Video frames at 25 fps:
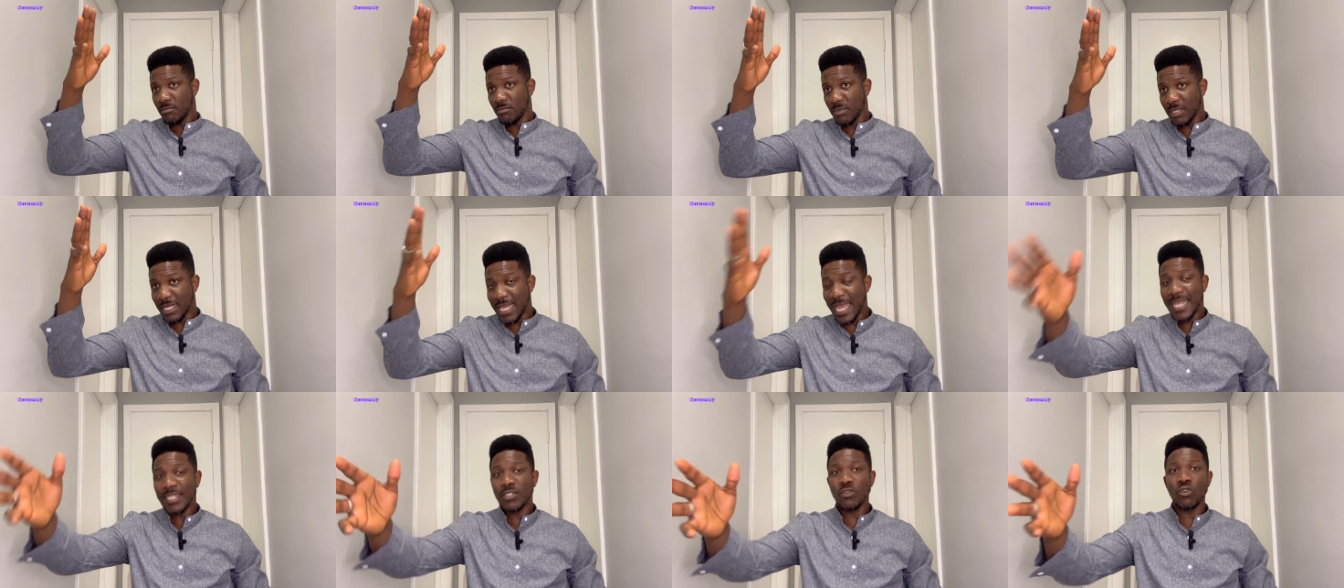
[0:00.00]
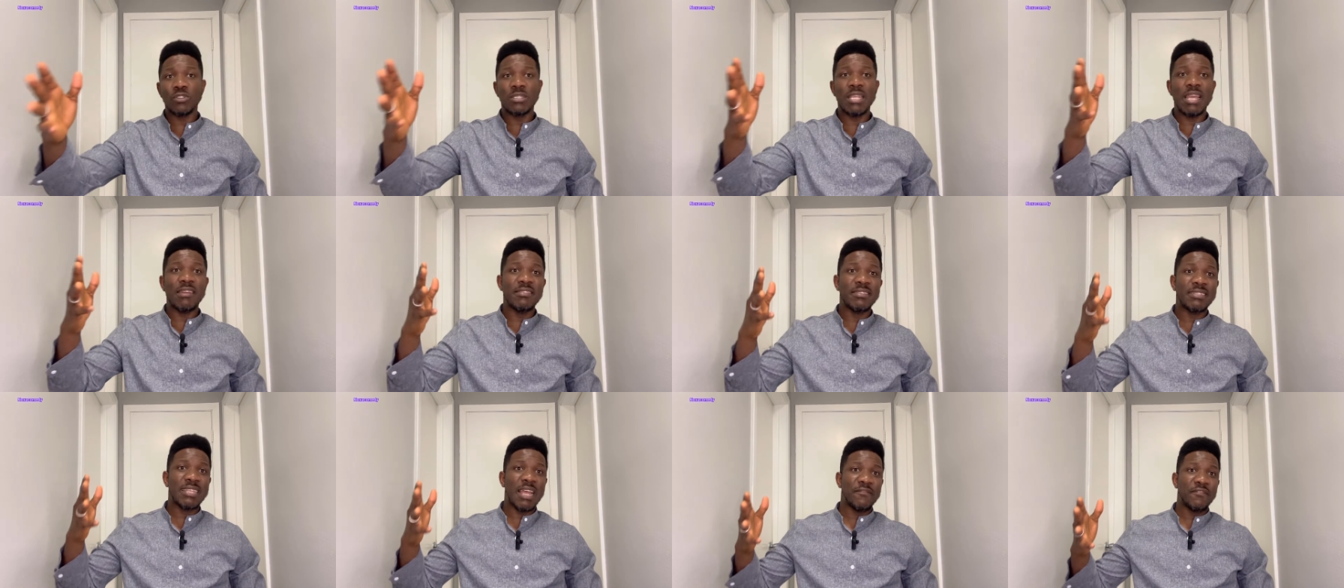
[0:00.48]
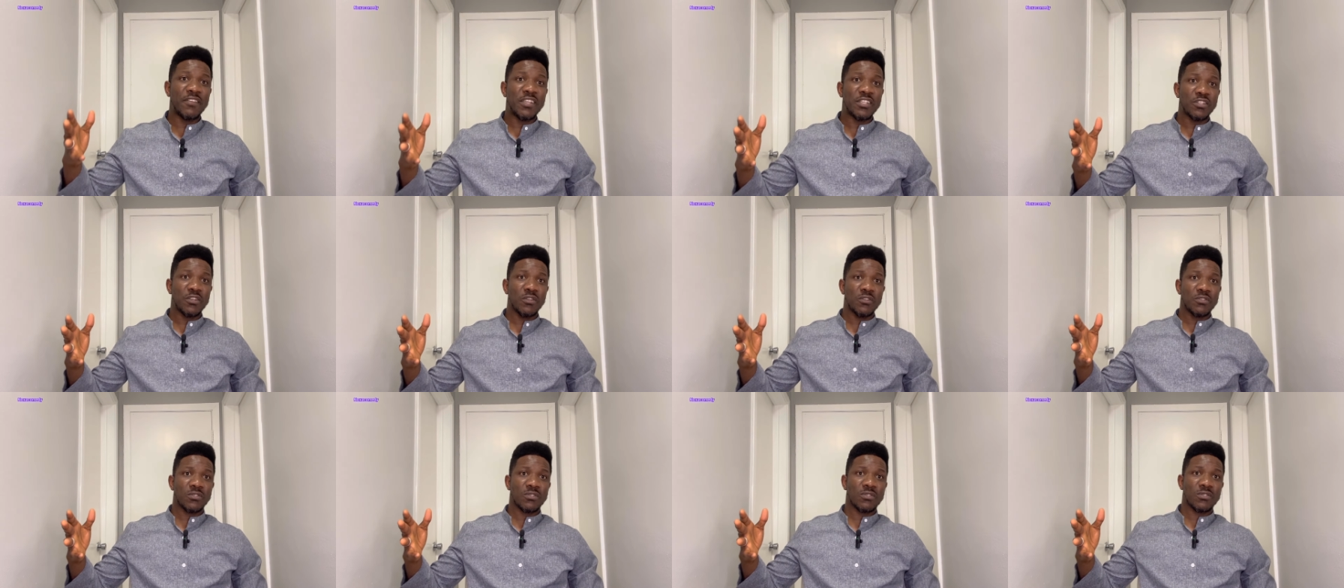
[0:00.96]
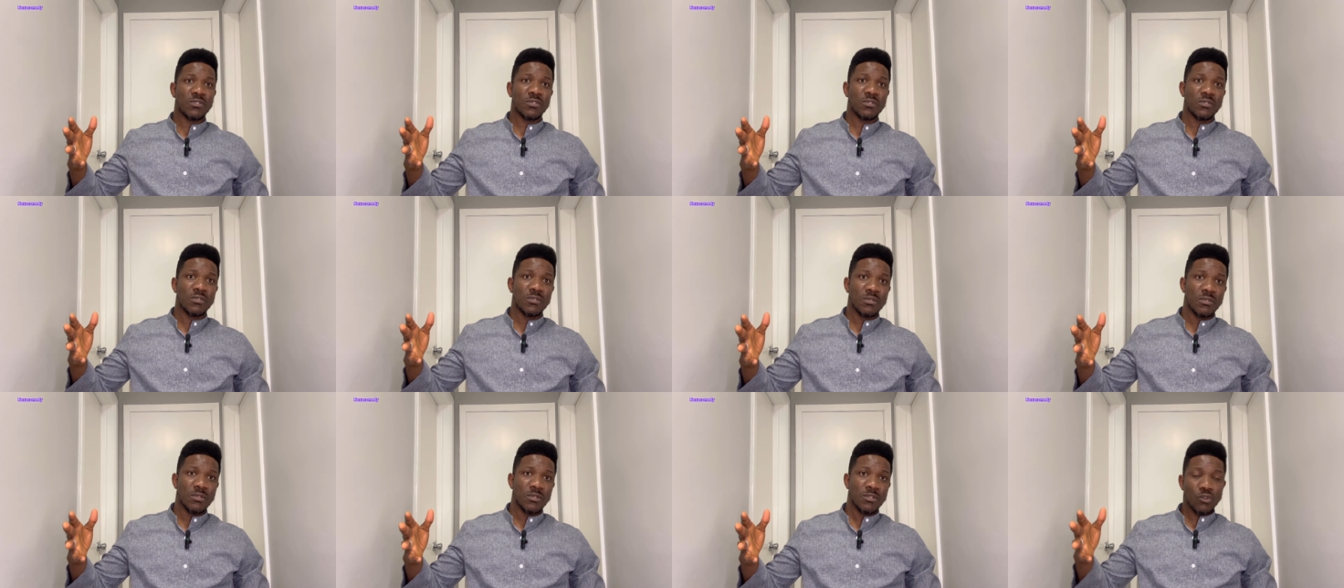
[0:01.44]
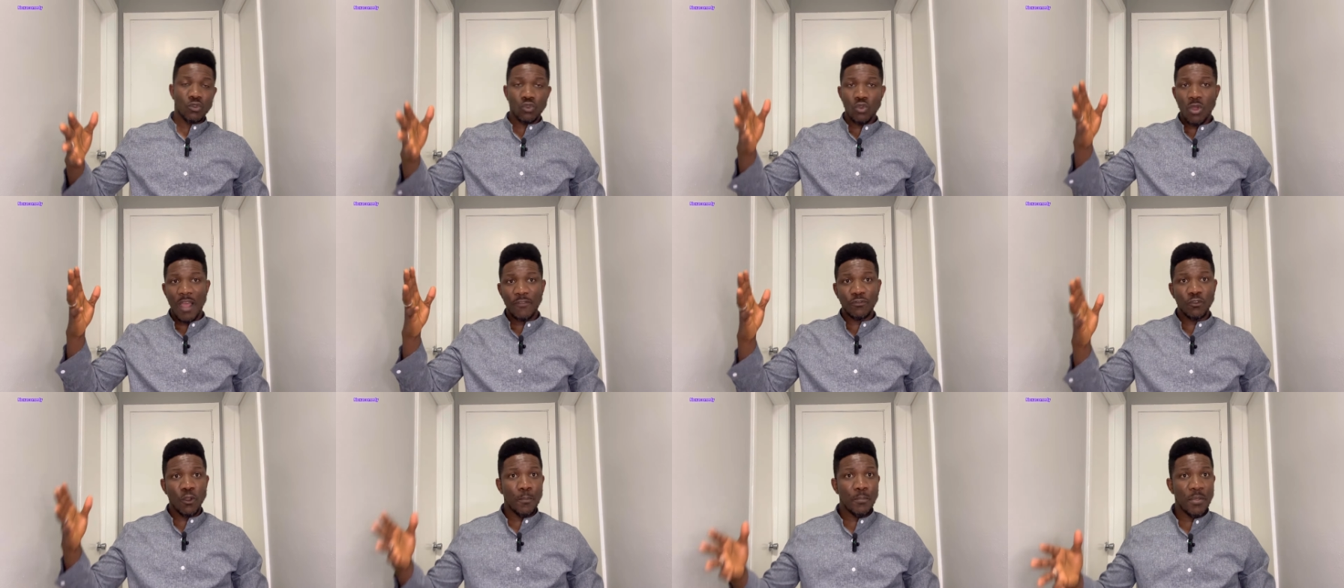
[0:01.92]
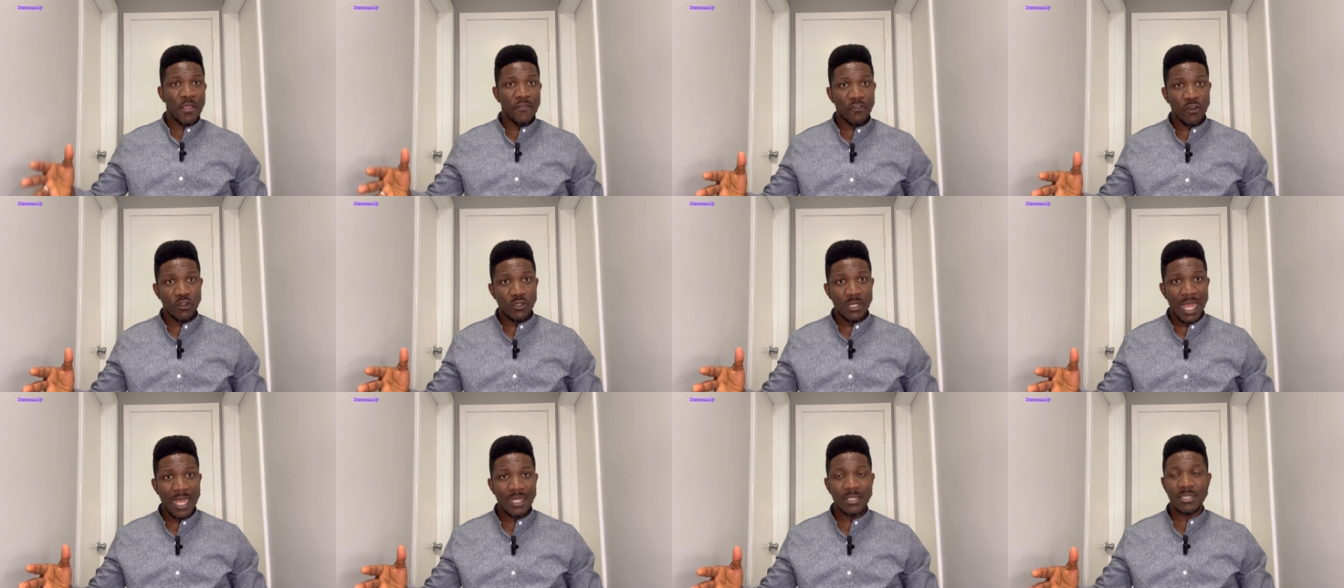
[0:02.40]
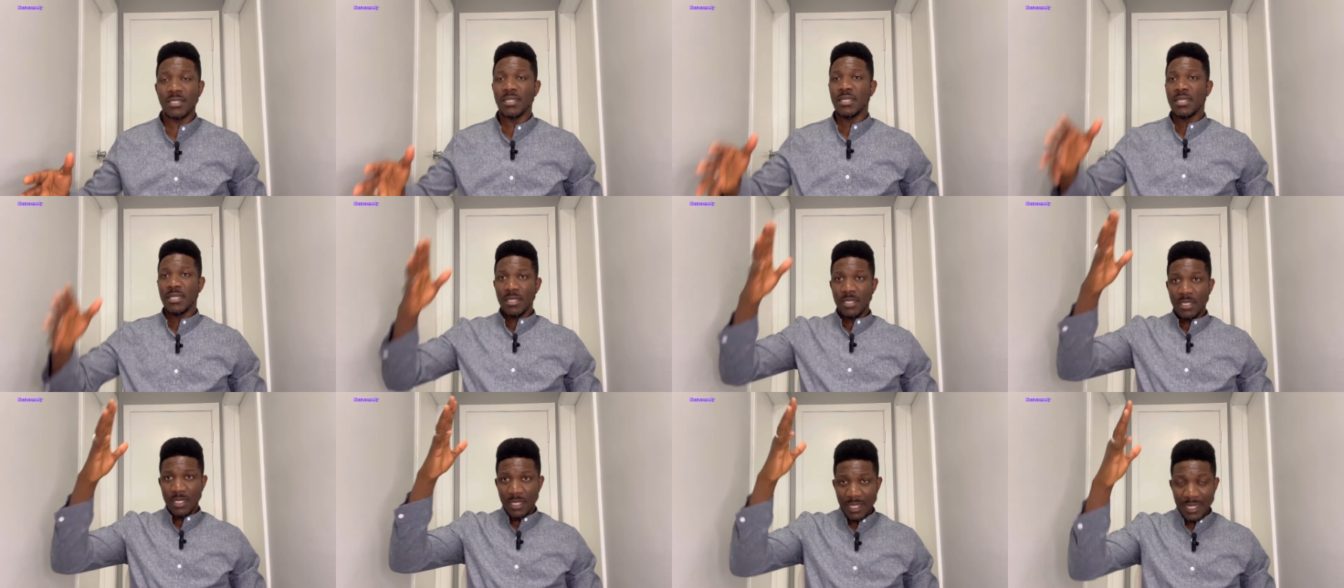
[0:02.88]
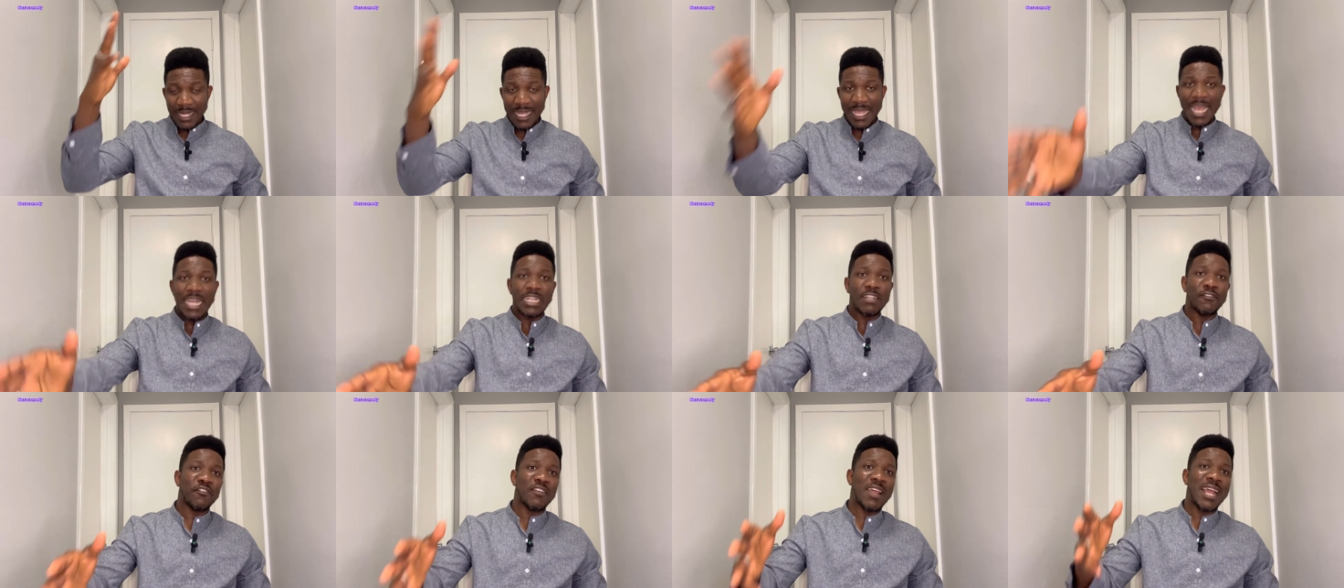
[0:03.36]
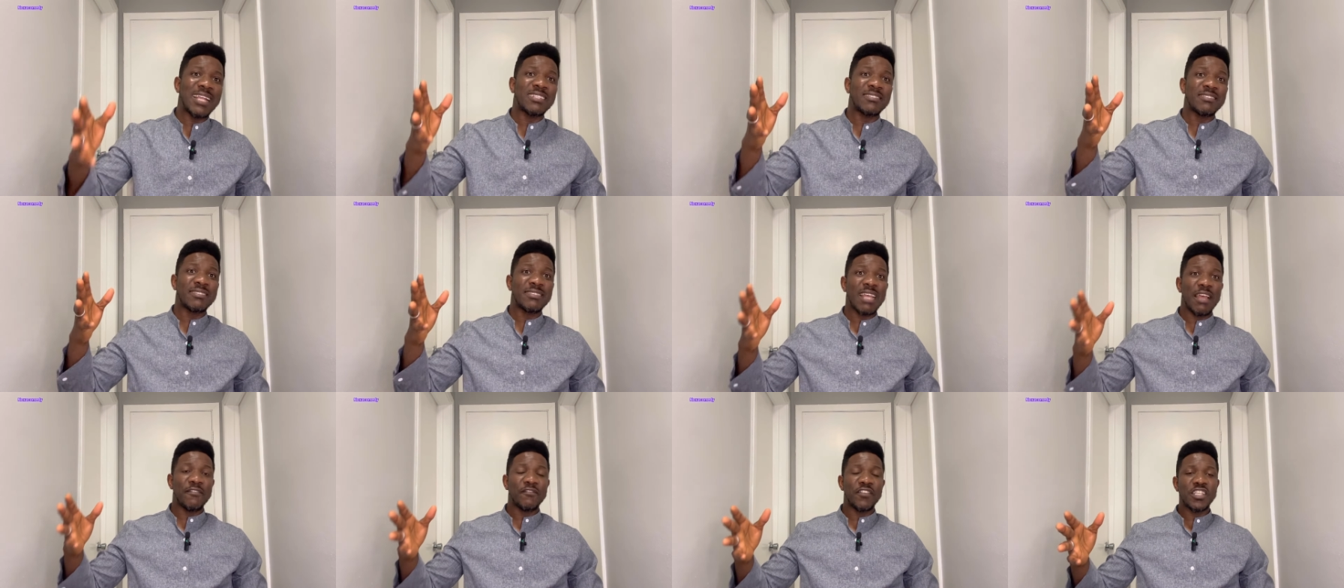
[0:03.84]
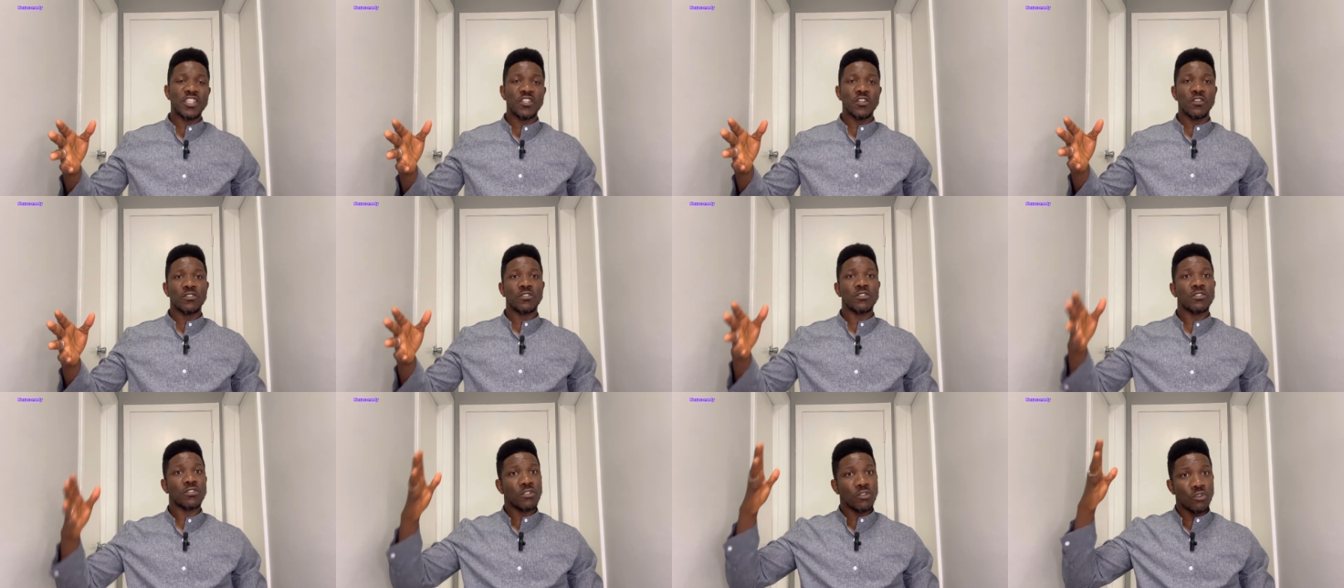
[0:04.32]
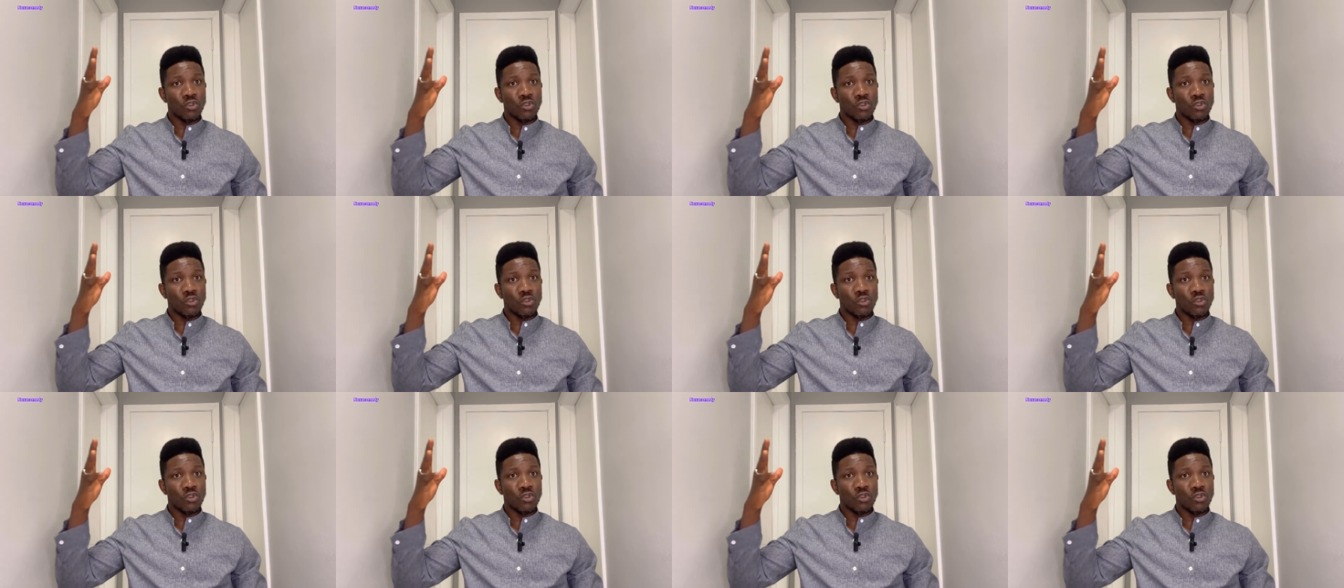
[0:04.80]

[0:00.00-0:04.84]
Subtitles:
Get hotel reservations. You don't have to pay for that. Get flight reservations.